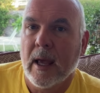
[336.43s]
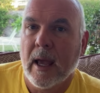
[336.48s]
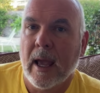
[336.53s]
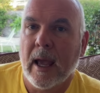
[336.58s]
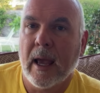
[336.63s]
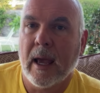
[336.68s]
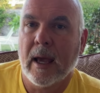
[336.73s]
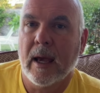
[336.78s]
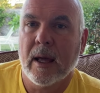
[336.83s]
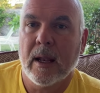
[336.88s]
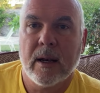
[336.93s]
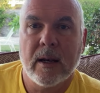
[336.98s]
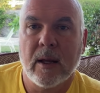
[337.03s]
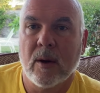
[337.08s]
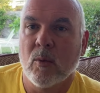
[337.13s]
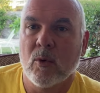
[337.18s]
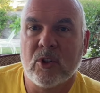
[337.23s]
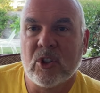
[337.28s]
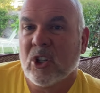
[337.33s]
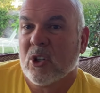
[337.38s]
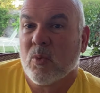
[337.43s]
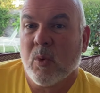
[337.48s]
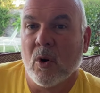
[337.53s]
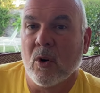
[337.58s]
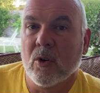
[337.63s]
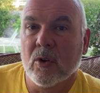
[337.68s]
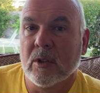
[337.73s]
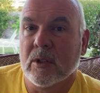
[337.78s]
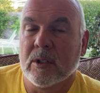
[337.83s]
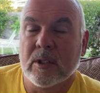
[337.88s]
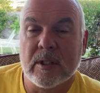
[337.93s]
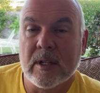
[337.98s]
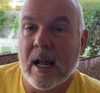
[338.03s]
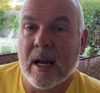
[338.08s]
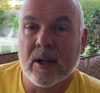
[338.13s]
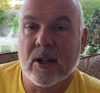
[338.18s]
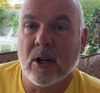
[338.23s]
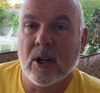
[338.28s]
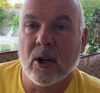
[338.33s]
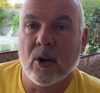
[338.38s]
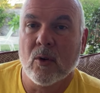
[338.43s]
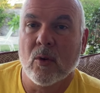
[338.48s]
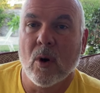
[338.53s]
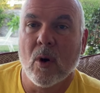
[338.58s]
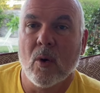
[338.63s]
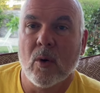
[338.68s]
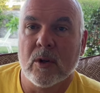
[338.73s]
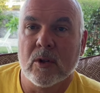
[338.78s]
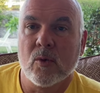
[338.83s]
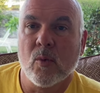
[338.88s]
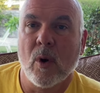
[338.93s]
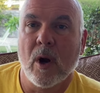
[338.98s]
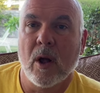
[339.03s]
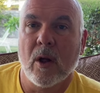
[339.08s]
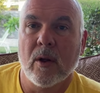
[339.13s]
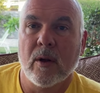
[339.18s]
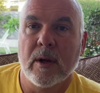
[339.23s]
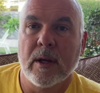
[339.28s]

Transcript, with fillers: And it would just won't, it's not going to grow as well